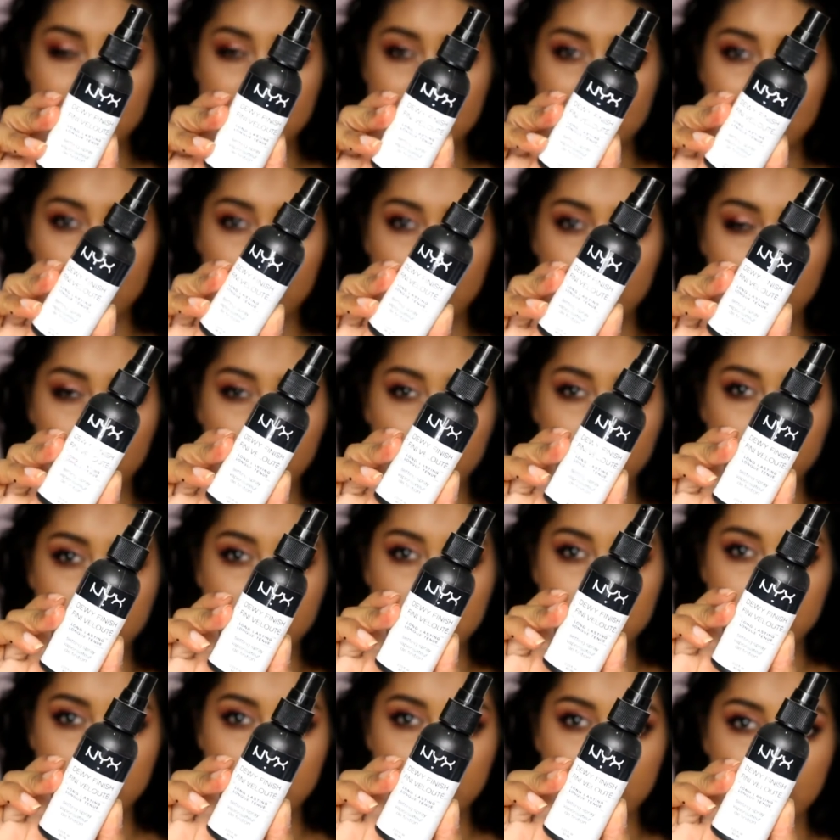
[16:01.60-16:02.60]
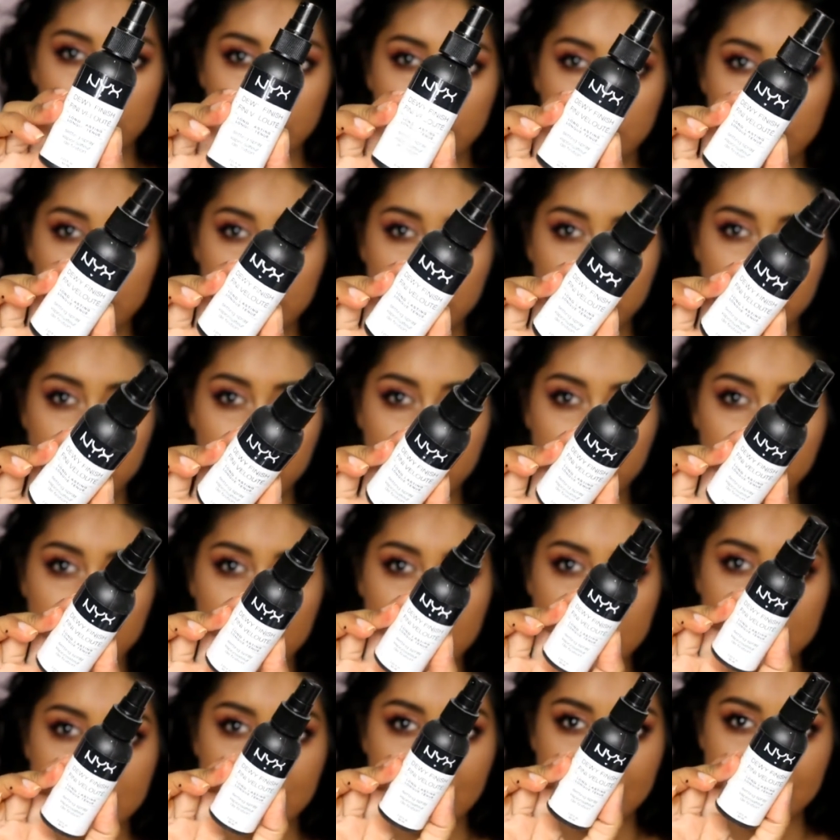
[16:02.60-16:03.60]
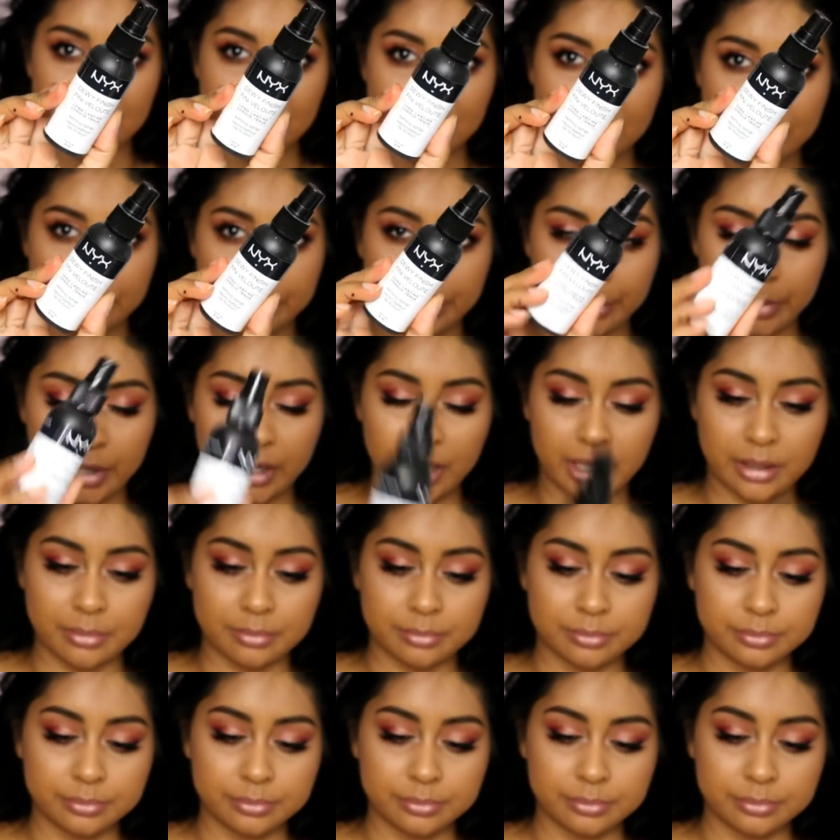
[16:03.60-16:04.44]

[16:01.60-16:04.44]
set my whole face with the NYX Dewy Setting Spray.